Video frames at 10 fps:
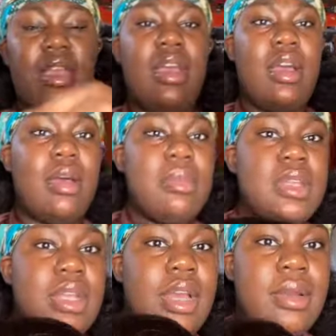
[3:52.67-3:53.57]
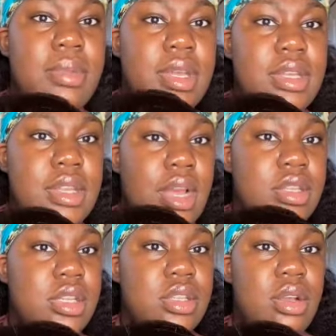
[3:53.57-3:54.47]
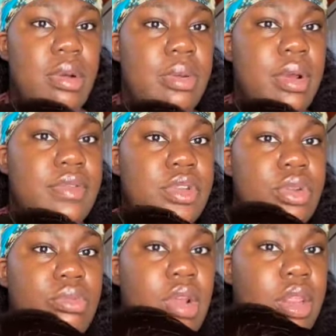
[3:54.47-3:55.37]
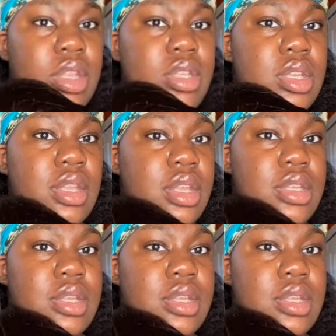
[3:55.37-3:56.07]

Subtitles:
I'm excited because I just know I don't have to do nothing to this.